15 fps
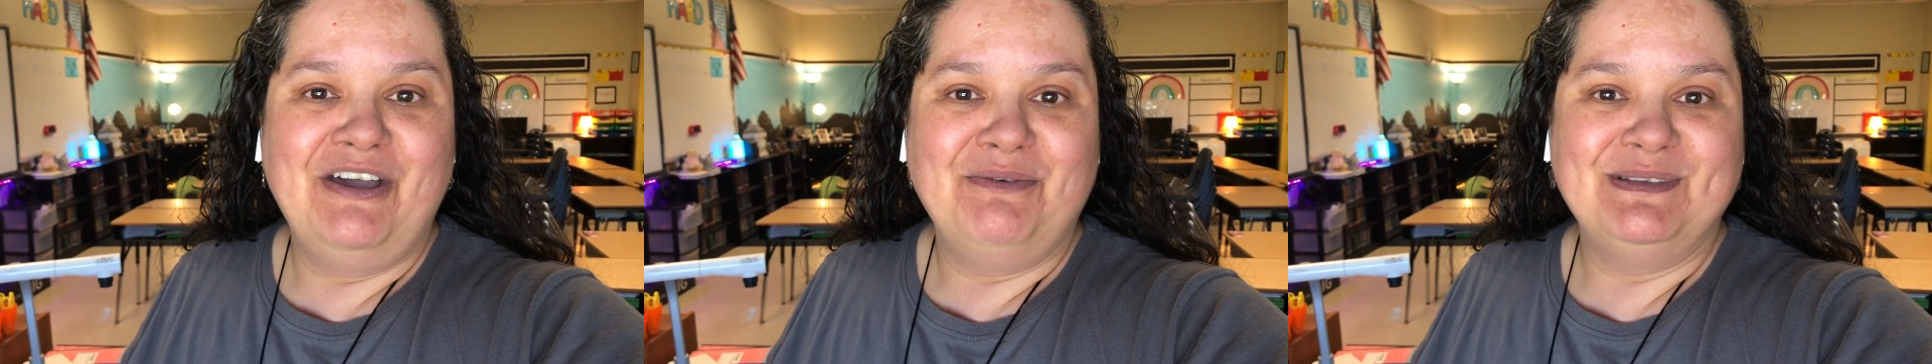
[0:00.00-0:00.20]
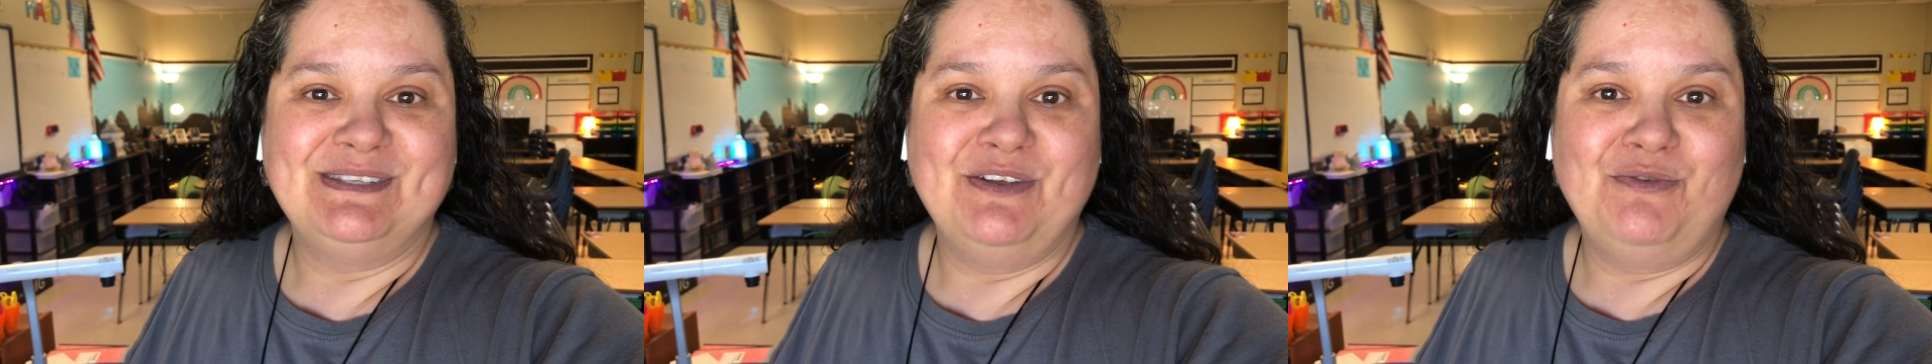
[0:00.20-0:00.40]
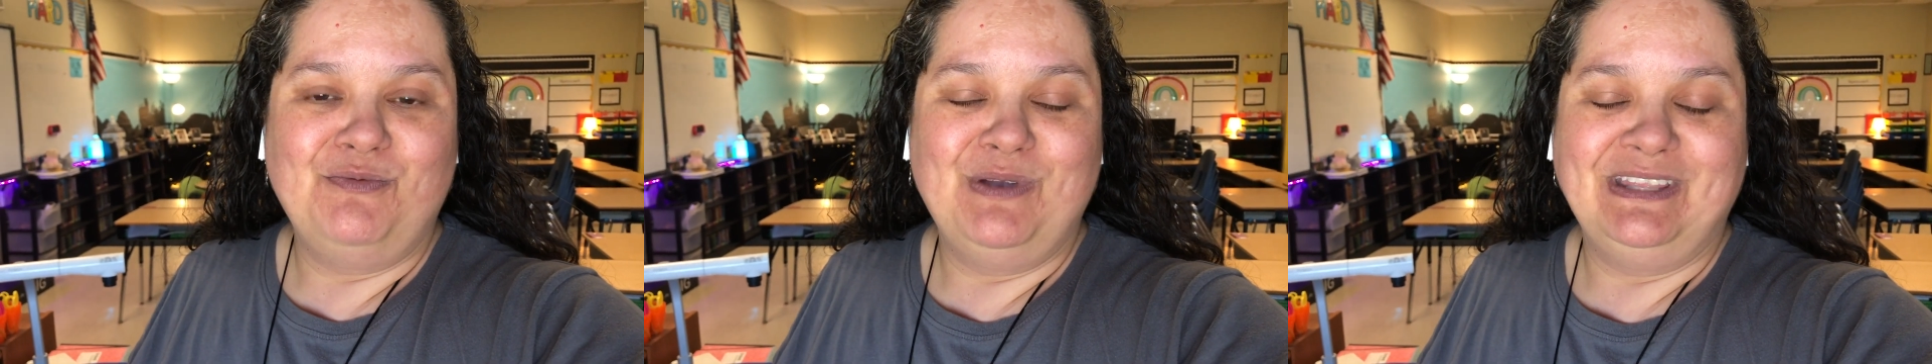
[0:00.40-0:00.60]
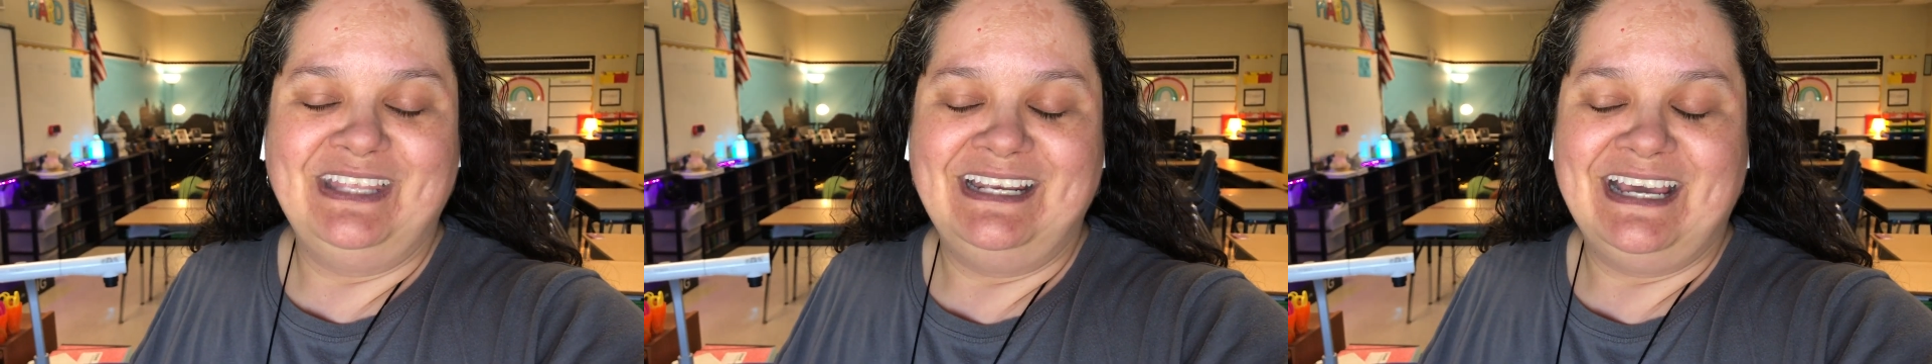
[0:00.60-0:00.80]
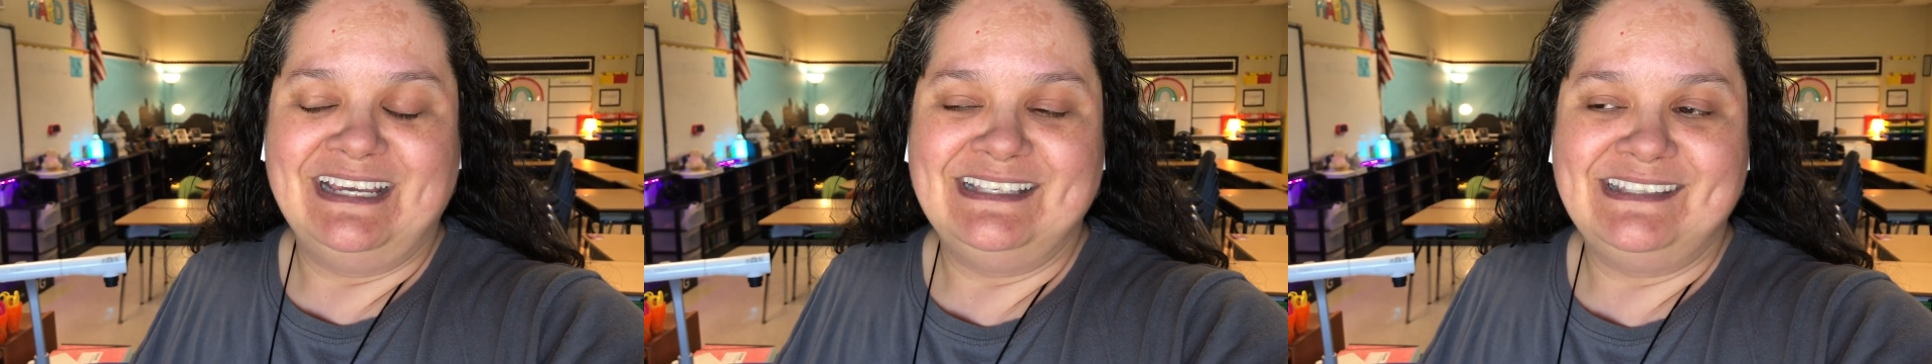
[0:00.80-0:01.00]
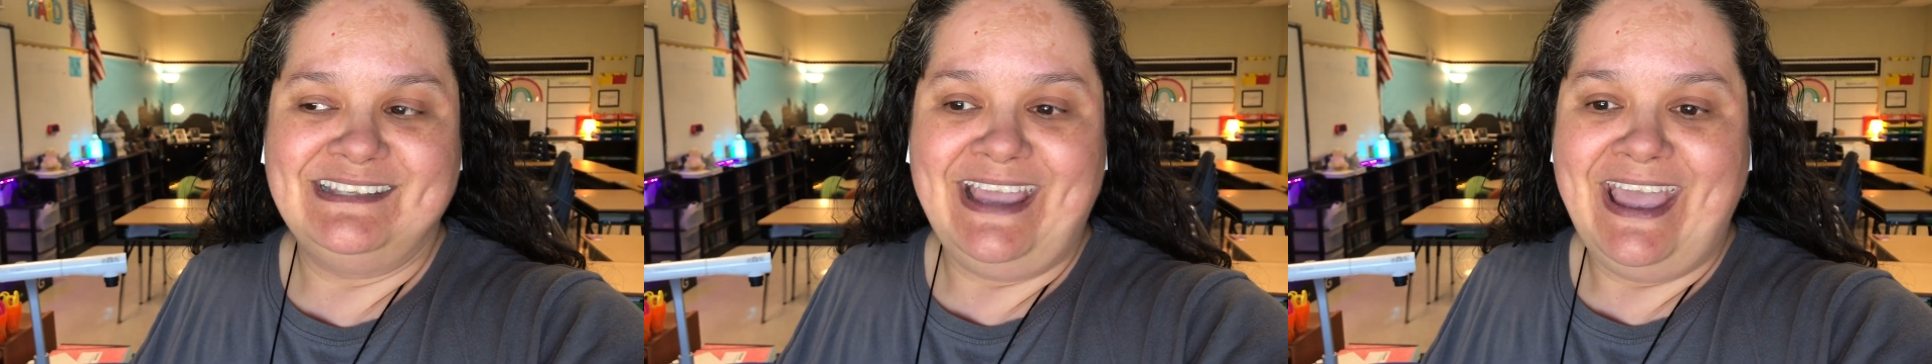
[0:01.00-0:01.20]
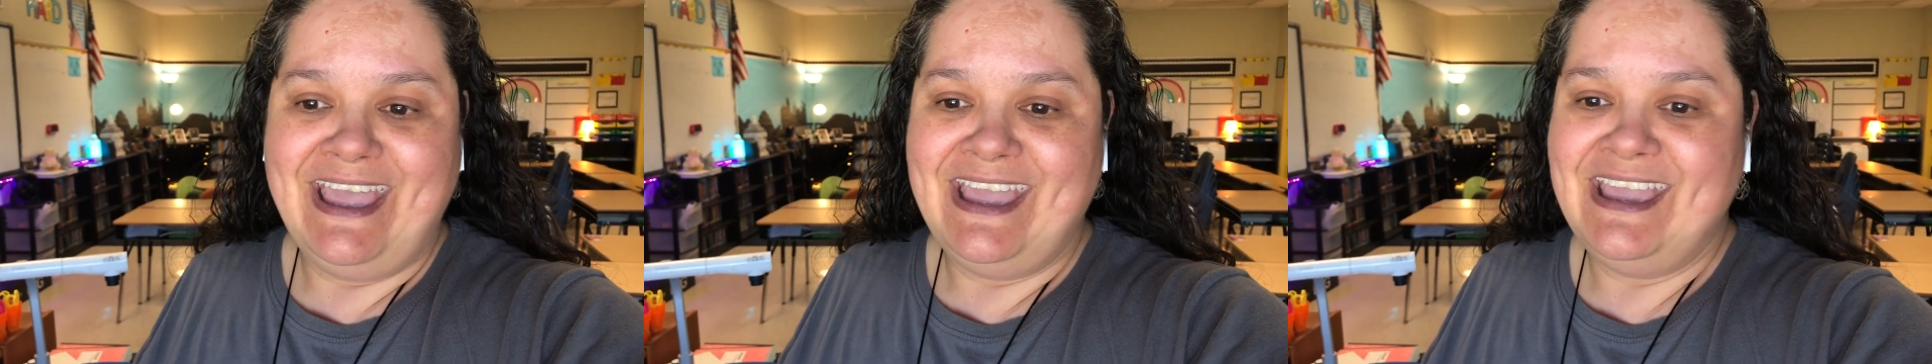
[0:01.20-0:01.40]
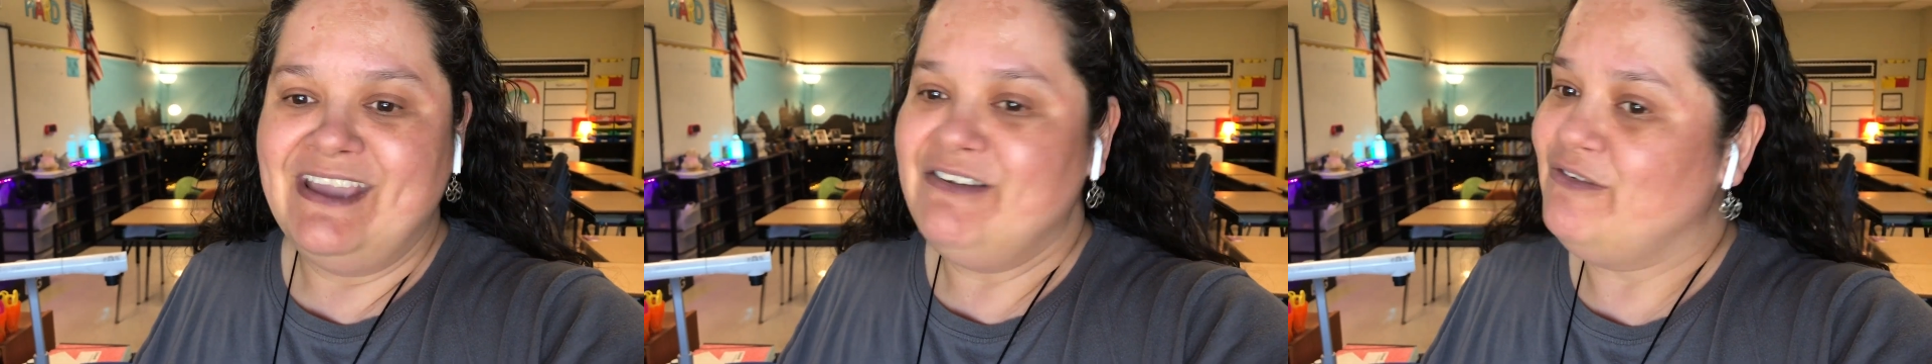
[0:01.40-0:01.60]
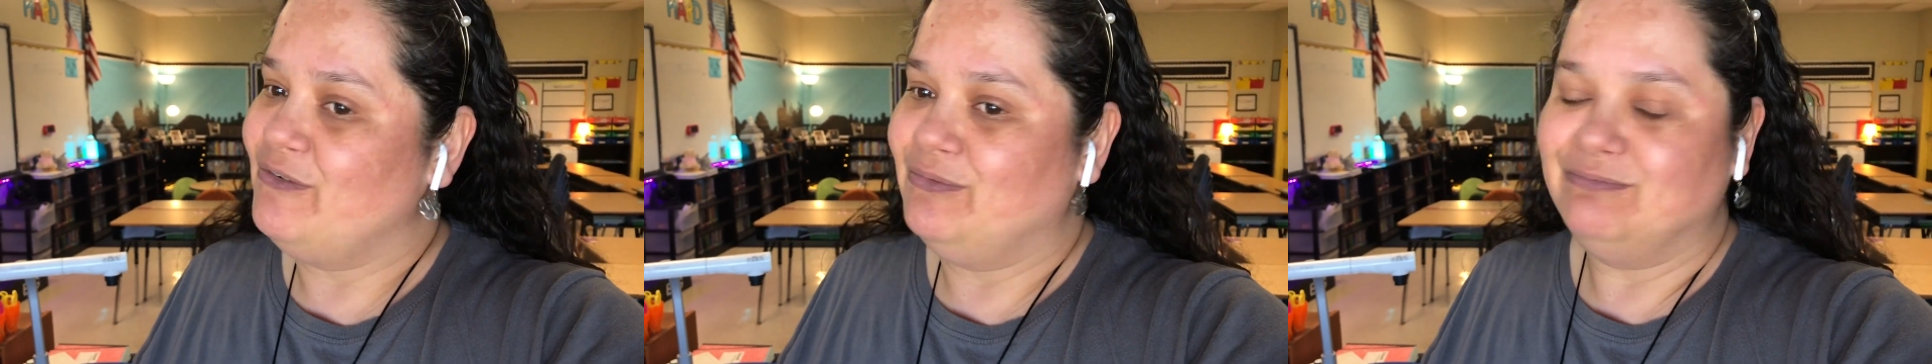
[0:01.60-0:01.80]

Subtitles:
it was a really nice day.